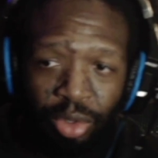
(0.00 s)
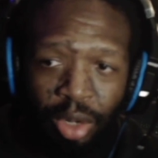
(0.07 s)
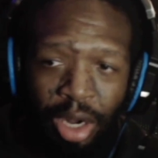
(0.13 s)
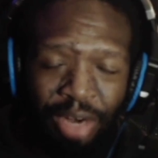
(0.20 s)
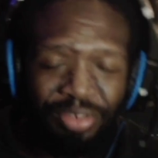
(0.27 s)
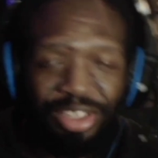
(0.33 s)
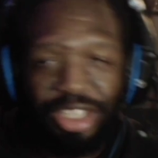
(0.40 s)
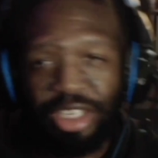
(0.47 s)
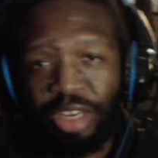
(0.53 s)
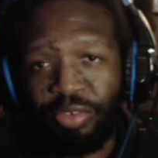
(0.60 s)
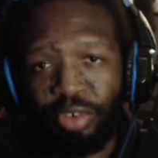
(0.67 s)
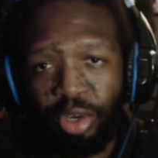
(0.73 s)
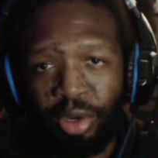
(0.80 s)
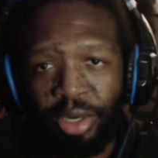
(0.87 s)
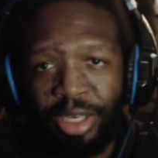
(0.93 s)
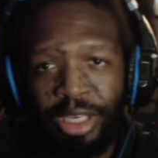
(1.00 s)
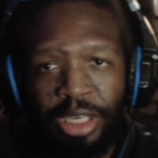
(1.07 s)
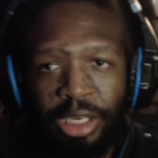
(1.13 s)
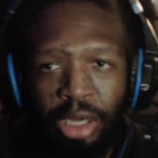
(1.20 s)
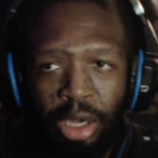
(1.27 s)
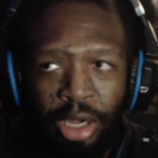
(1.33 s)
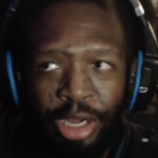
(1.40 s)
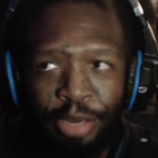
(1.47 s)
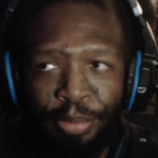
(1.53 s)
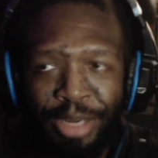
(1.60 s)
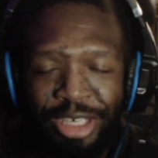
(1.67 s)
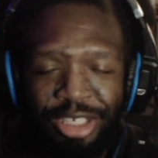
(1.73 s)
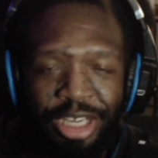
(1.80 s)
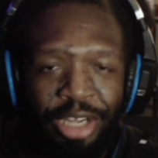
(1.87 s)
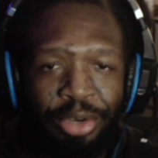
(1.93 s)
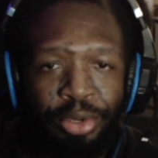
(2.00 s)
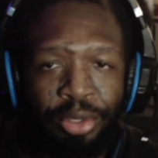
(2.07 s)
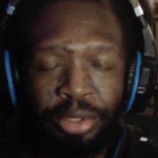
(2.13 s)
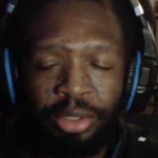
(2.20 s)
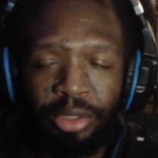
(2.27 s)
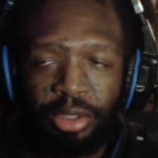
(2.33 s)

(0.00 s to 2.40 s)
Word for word: all of the stuff currently on my channel,